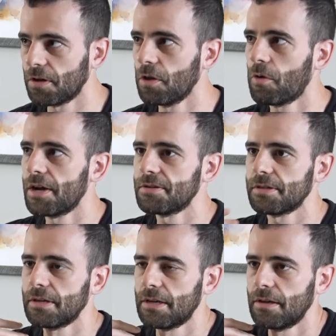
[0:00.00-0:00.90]

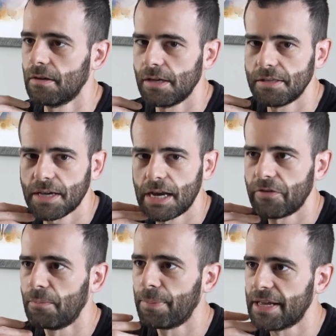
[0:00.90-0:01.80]
otherwise it's kind of
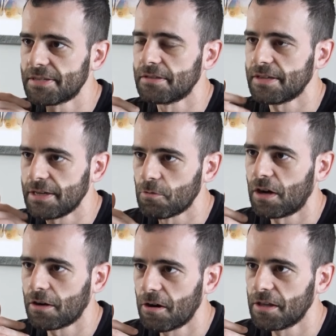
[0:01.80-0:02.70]
unpleasant to eat
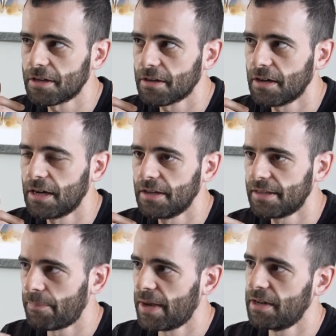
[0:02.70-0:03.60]
raw garlic,
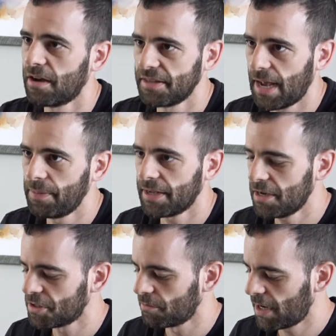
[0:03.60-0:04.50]
depending on the
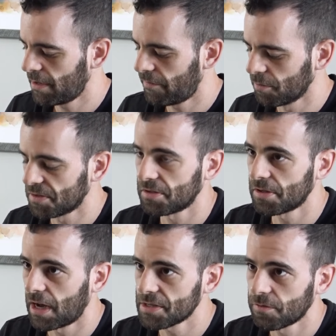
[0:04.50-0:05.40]
application, right? If it was a
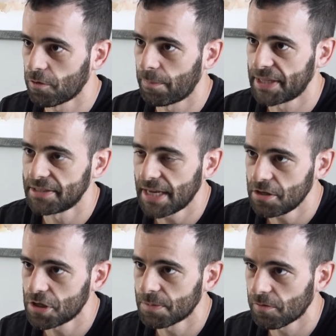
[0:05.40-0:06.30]
sauce for plantain
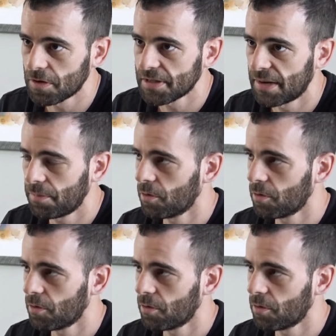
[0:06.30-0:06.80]
chips, for example,